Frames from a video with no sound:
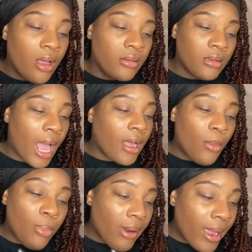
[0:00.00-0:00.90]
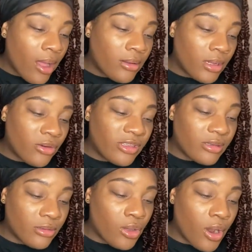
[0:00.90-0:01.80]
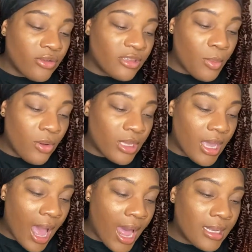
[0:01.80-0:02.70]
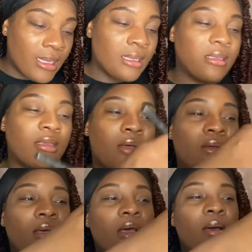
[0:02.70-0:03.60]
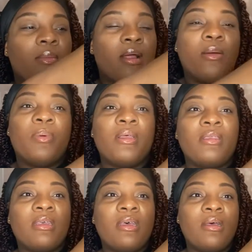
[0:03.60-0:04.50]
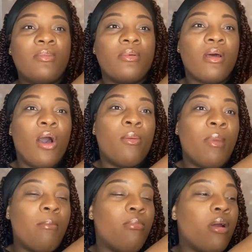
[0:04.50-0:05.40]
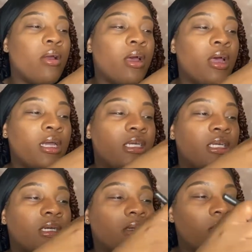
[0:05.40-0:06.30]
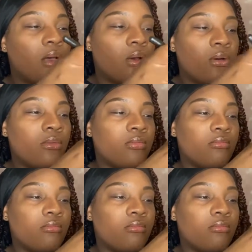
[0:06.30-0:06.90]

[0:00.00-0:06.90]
like a brown little, you know, smoky eye look. So I'm gonna put some on my brush. Oop.